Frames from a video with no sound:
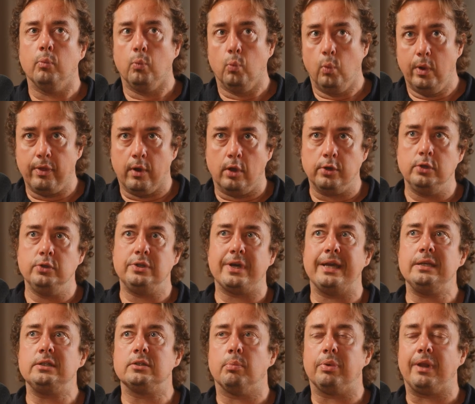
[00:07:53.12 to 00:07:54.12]
with our new
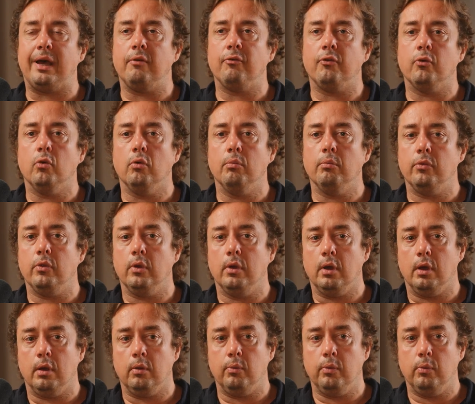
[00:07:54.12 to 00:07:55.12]
data platform,
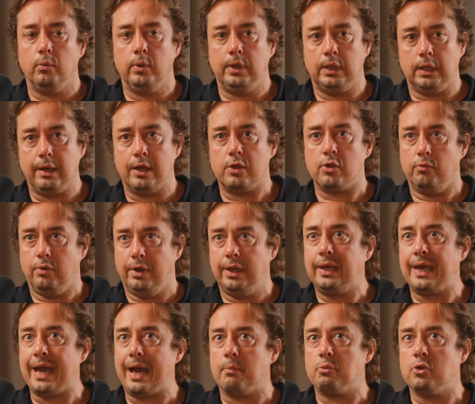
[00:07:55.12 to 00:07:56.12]
we can actually really
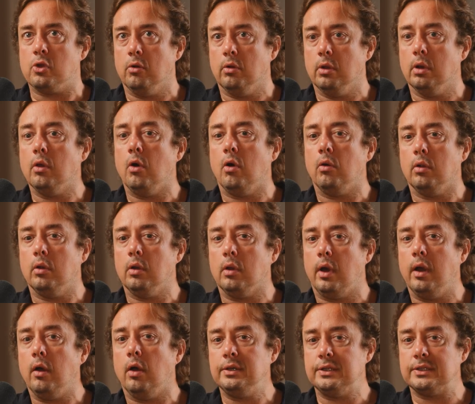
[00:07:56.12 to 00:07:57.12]
capture a lot,
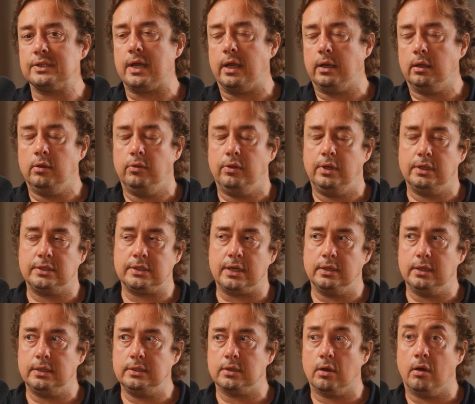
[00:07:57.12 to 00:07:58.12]
like understanding who the
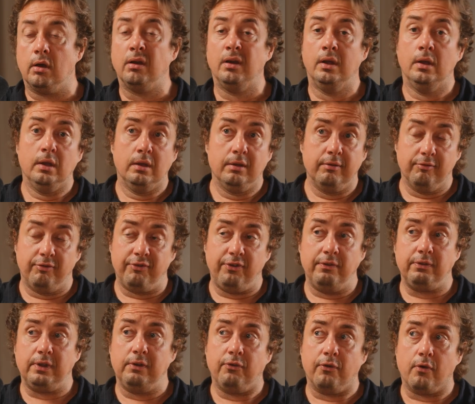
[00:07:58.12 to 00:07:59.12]
attendees are. And
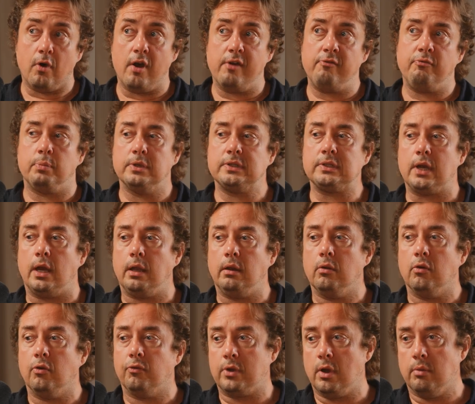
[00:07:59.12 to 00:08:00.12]
55%
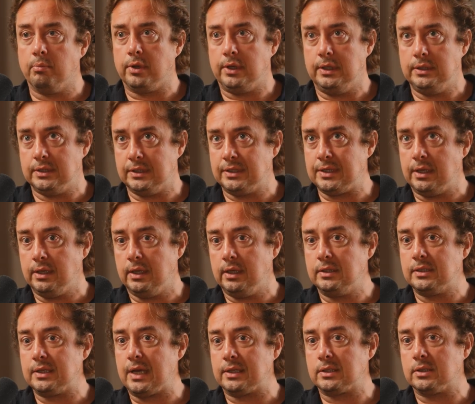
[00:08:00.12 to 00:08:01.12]
of companies attending
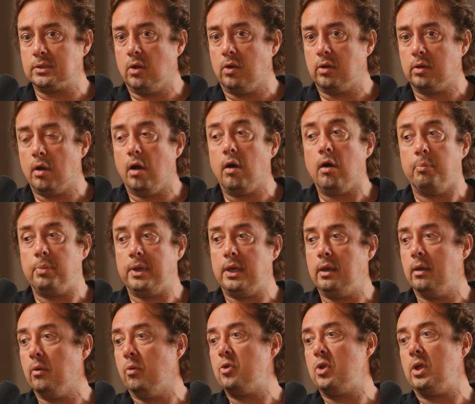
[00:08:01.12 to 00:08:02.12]
SaaStock are
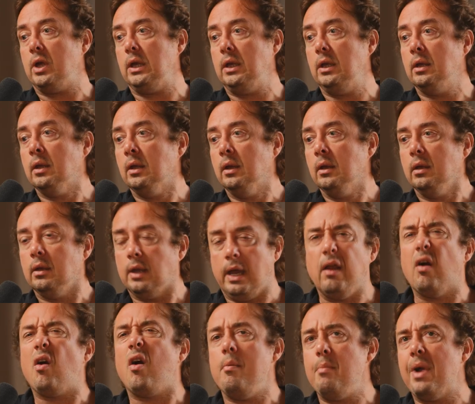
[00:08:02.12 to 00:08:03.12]
PLG. And
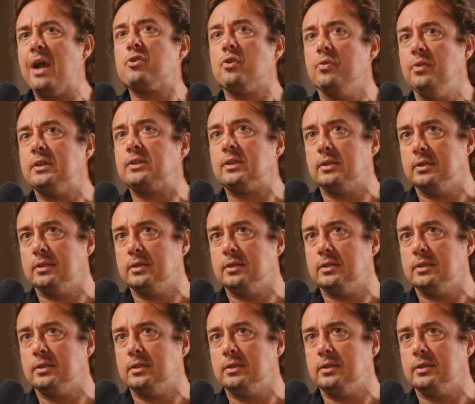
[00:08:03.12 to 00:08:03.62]
I imagine this